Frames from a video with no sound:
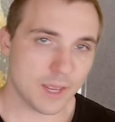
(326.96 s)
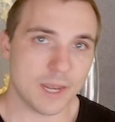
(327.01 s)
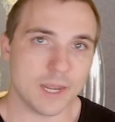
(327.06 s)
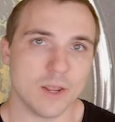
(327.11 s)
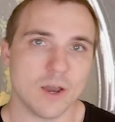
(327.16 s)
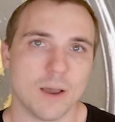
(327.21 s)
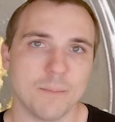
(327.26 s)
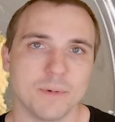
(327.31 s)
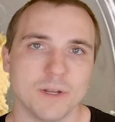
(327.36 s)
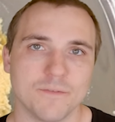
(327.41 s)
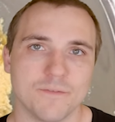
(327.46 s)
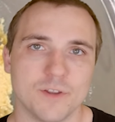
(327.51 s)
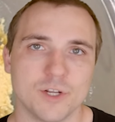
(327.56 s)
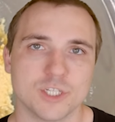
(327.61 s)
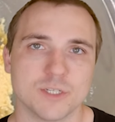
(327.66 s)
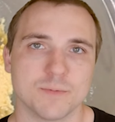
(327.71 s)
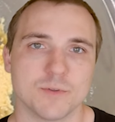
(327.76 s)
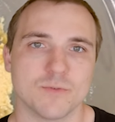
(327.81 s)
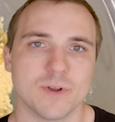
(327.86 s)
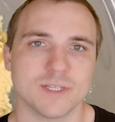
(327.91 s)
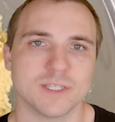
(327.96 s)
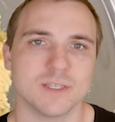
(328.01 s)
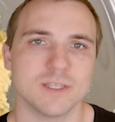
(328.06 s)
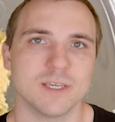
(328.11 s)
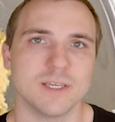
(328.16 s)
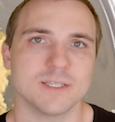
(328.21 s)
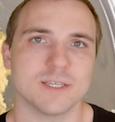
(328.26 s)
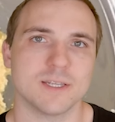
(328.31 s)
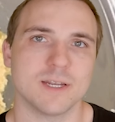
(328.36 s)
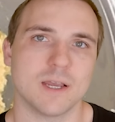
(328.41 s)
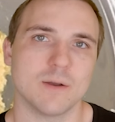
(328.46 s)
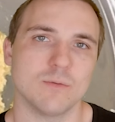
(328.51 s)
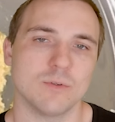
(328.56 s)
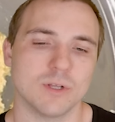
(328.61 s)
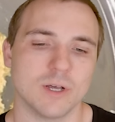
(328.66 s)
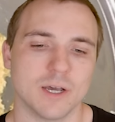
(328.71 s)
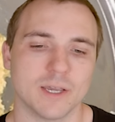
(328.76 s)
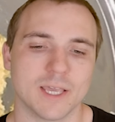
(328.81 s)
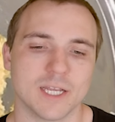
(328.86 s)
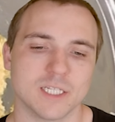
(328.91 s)
Now I'm gonna finish up the rest of these and I will
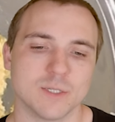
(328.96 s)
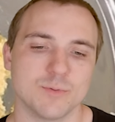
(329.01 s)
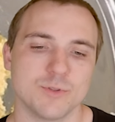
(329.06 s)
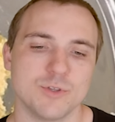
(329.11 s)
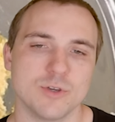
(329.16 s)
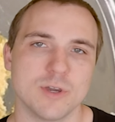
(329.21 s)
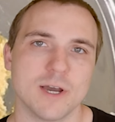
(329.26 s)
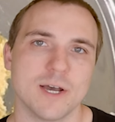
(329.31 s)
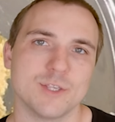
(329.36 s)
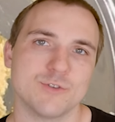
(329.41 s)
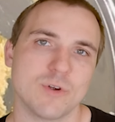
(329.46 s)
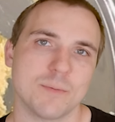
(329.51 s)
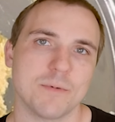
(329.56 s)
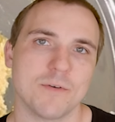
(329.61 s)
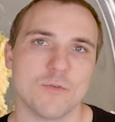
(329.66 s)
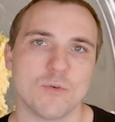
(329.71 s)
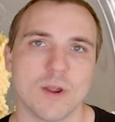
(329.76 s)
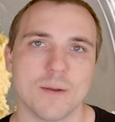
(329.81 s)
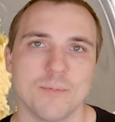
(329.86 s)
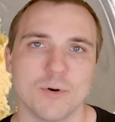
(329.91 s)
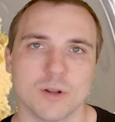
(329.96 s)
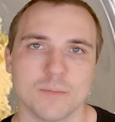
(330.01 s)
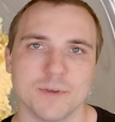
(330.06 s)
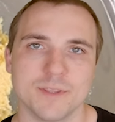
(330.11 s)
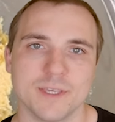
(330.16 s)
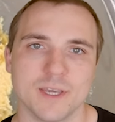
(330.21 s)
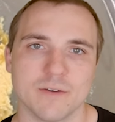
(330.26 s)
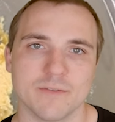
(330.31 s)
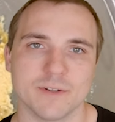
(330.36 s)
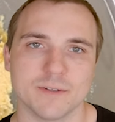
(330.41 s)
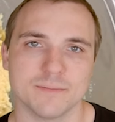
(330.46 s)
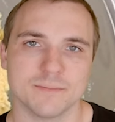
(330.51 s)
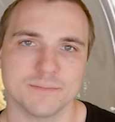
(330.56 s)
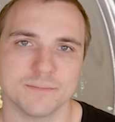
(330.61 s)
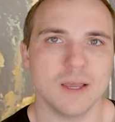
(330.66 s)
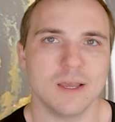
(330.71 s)
uh, catch up with you guys right before I put them in the oven.